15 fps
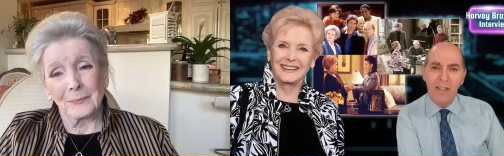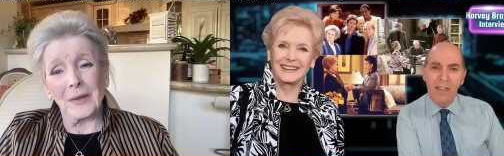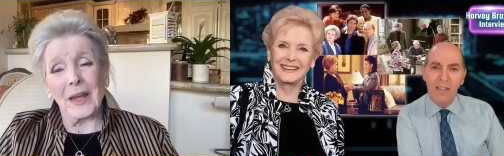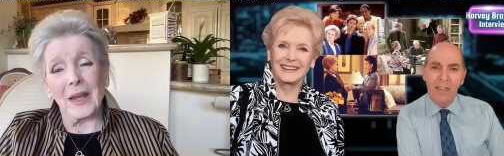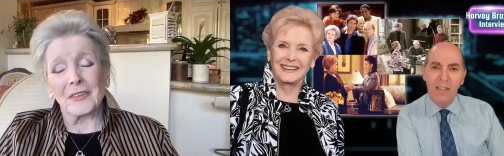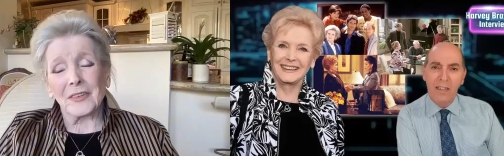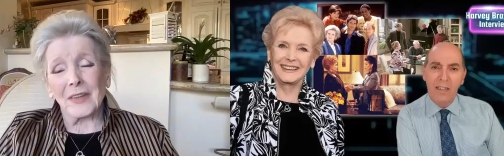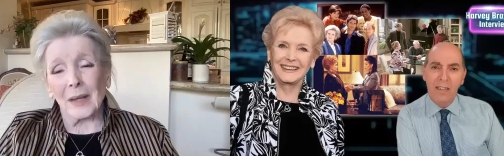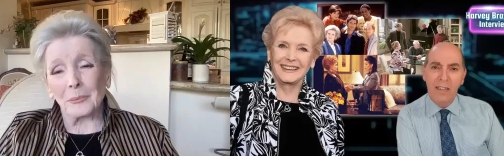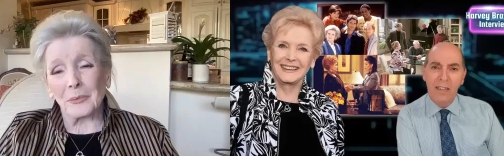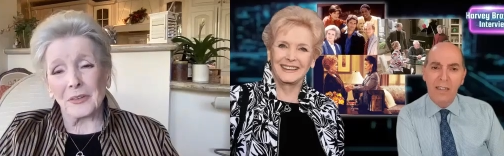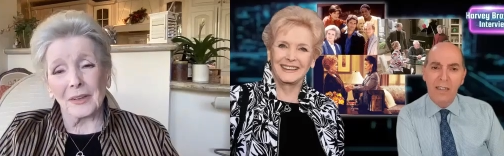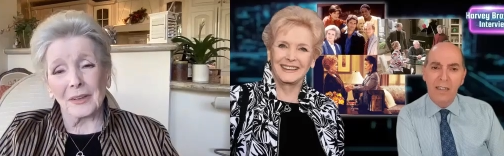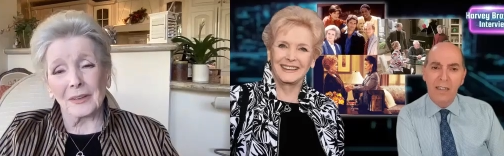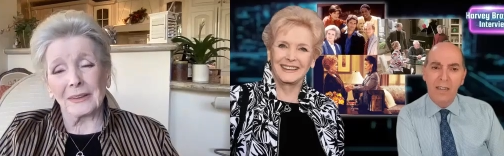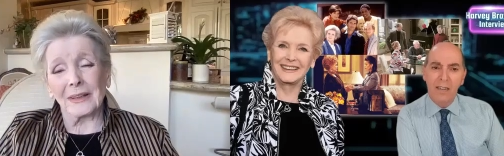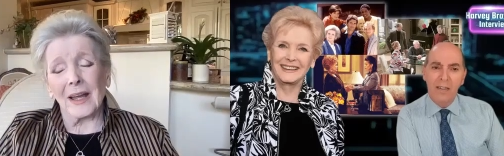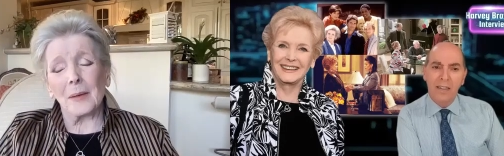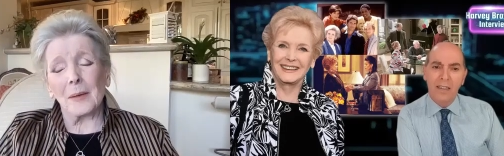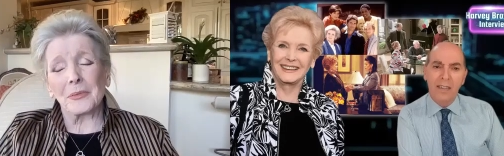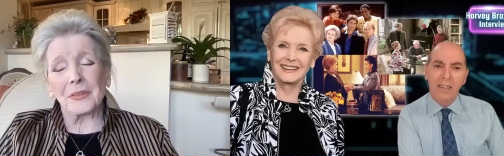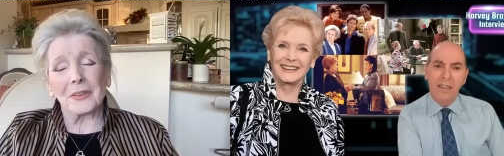Speaker 1: Yes, absolutely,
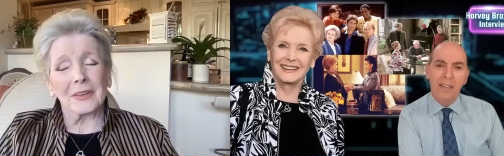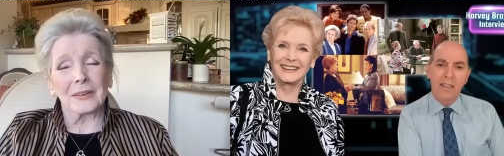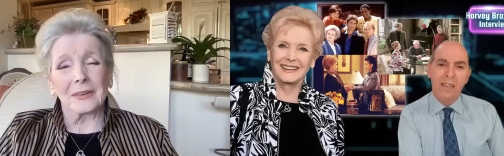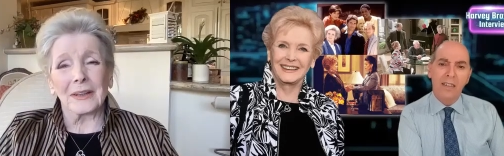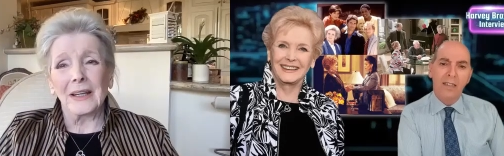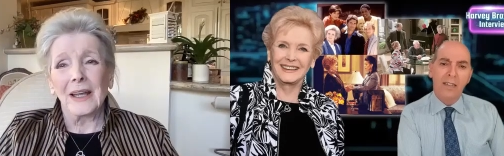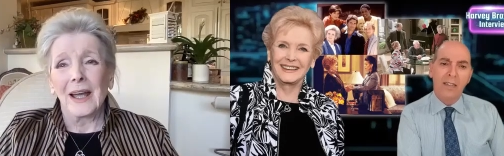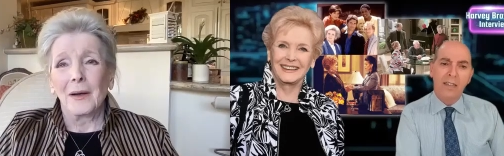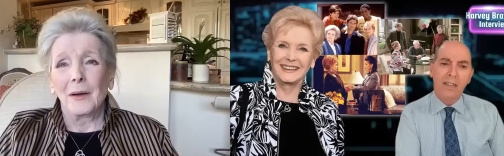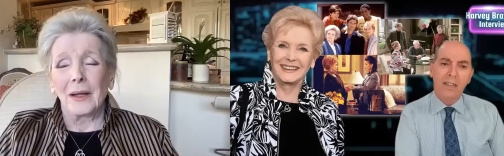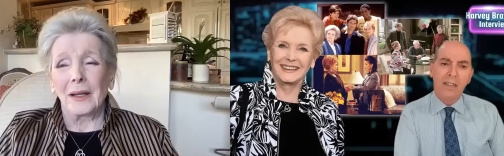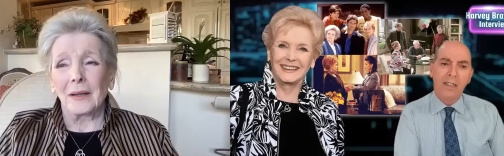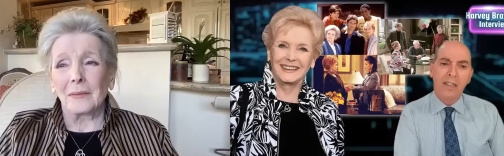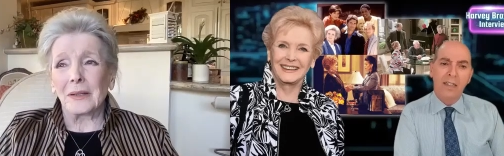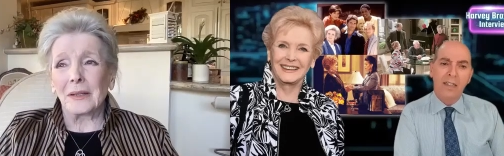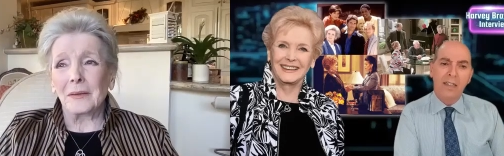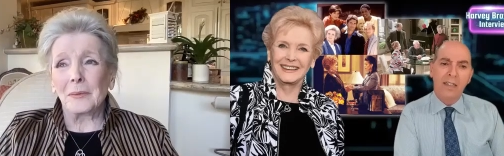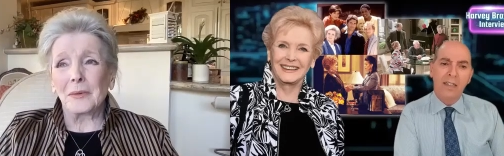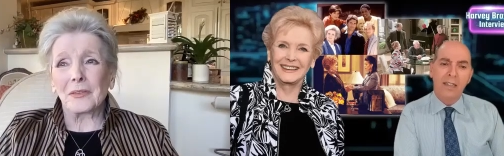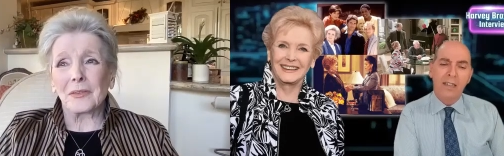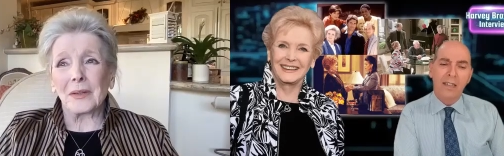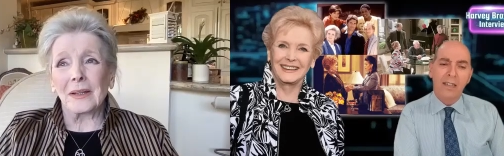absolutely.
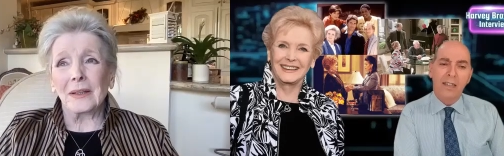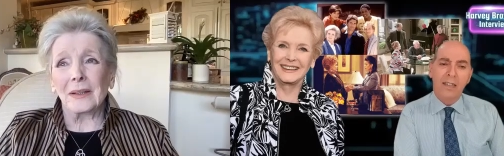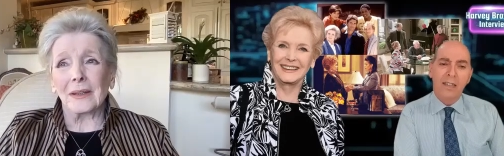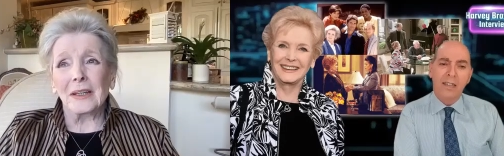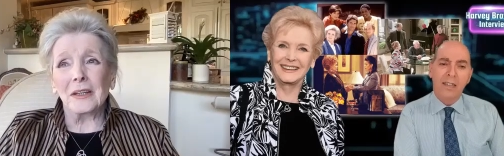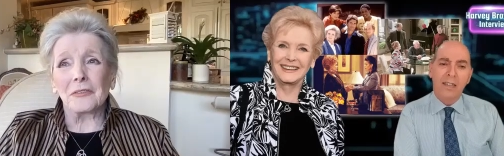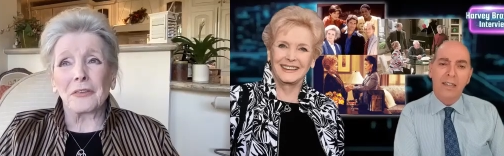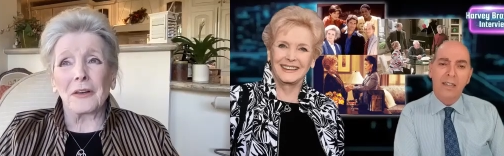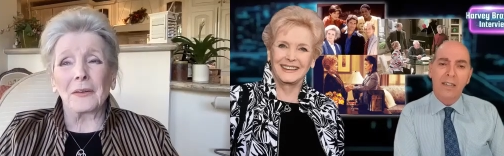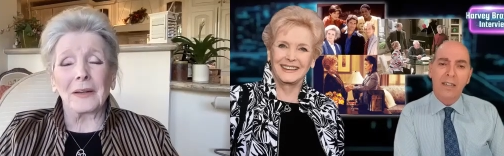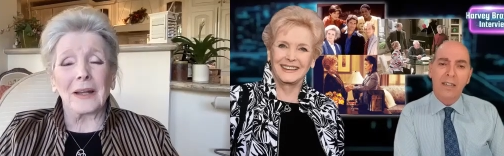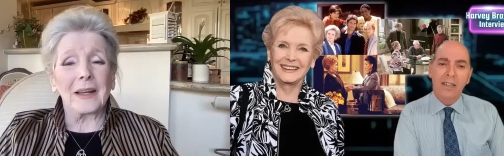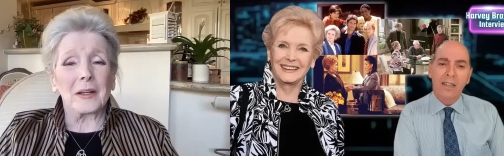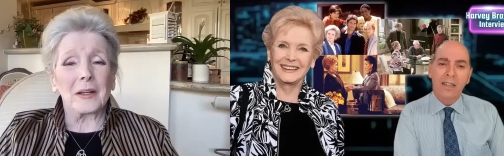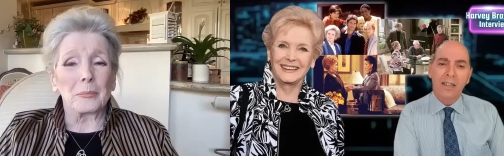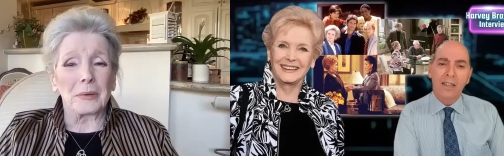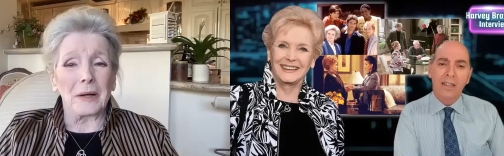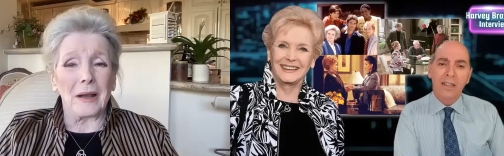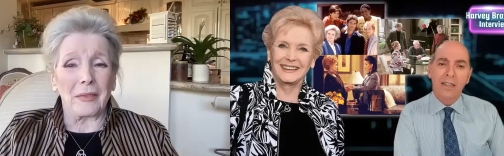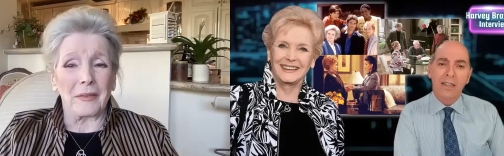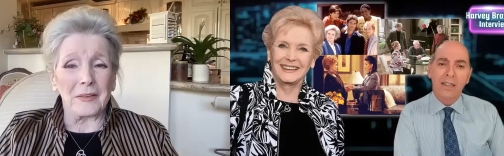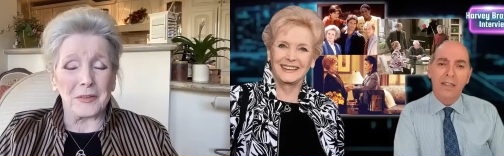He felt like a
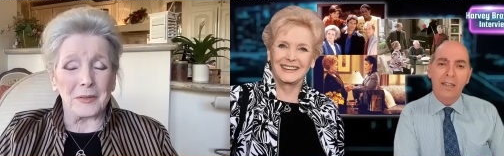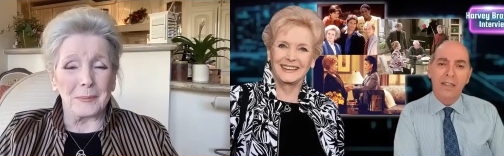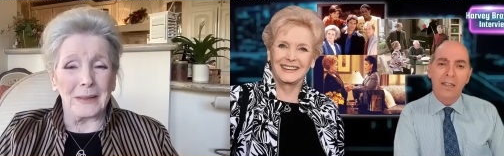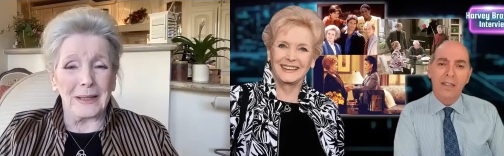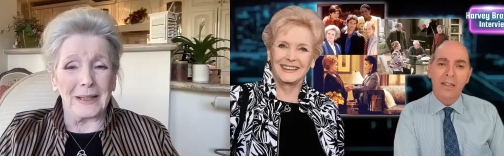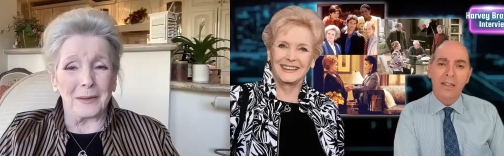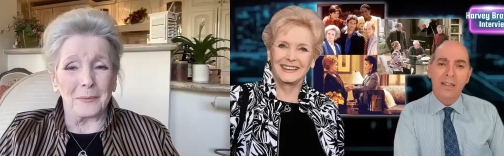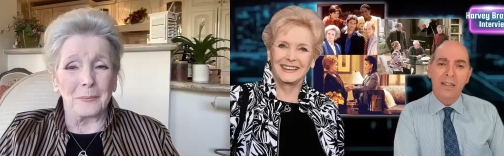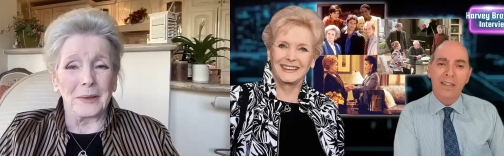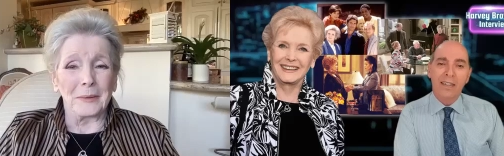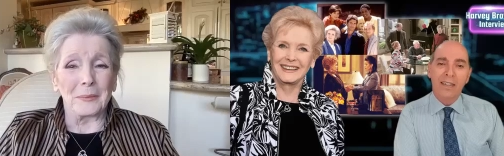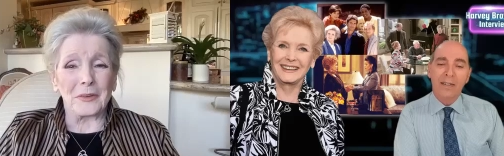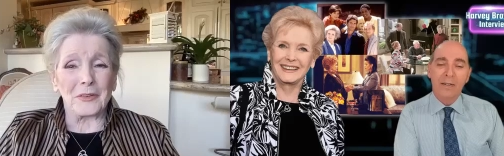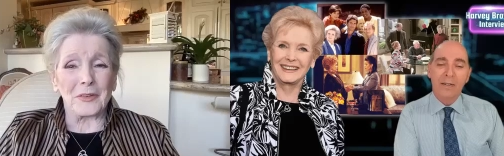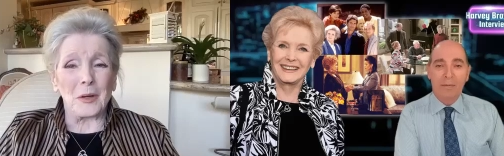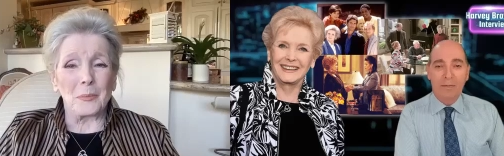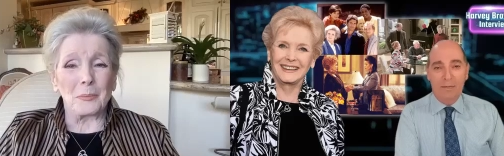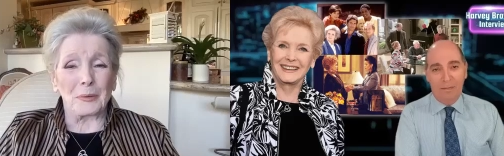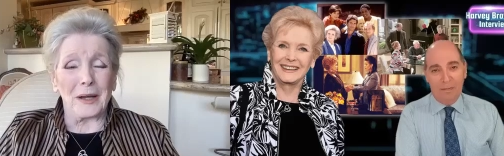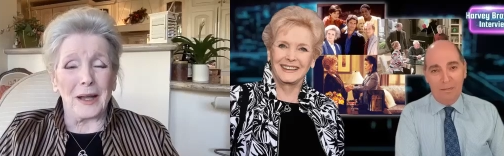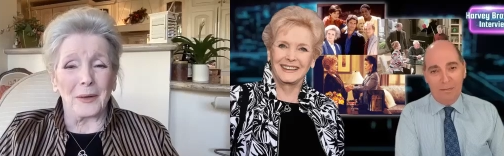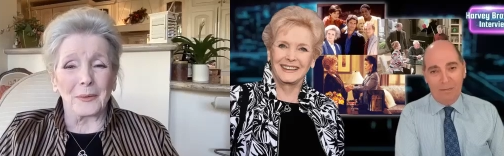brother to me, and we were so
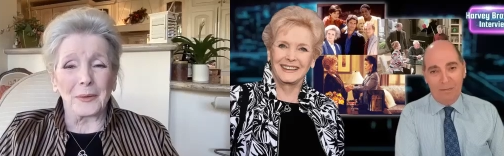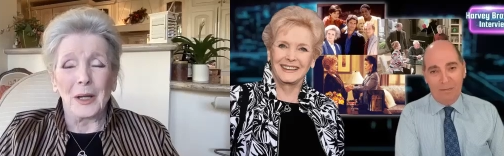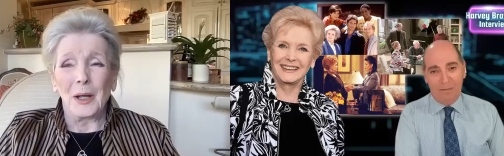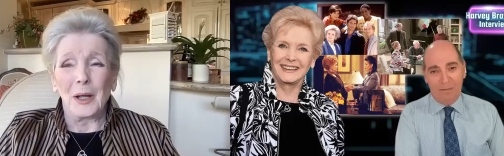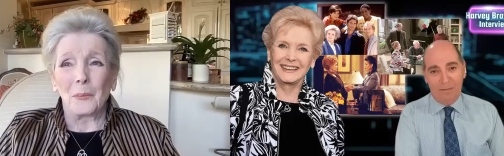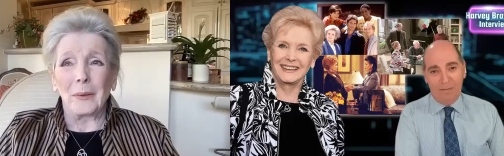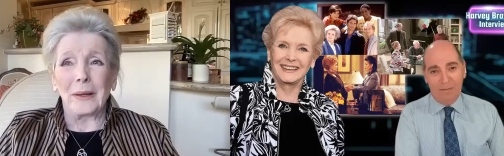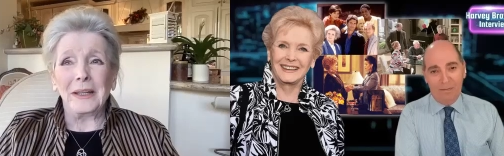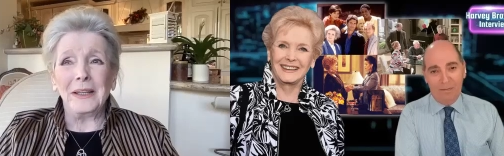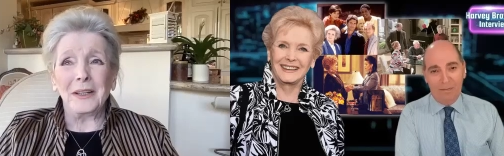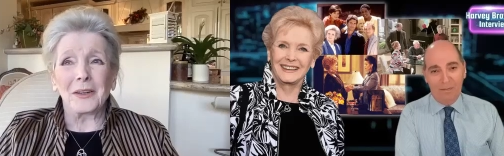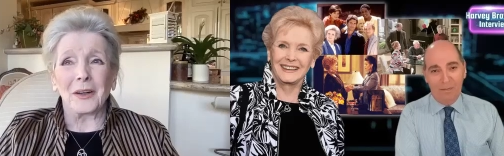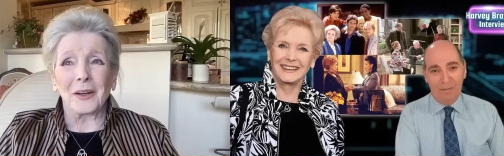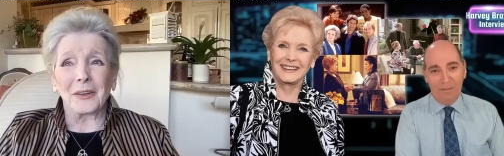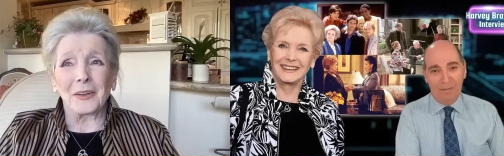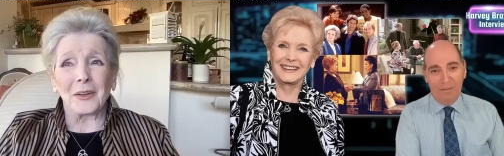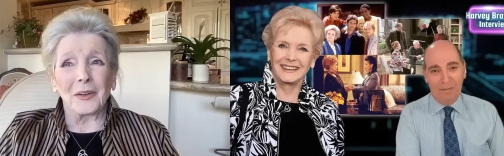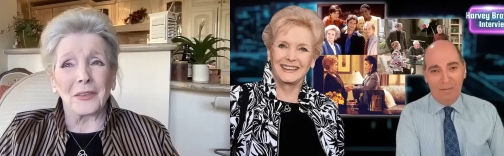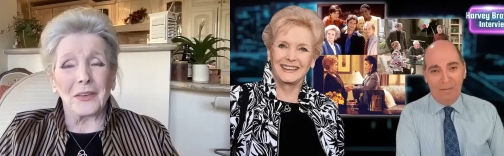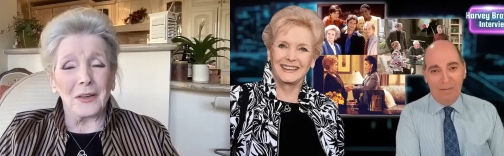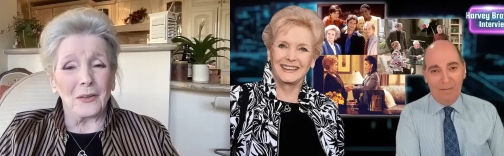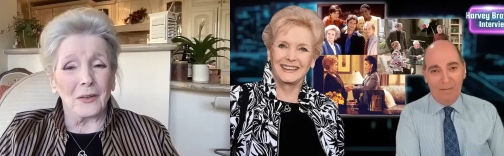proud when he got the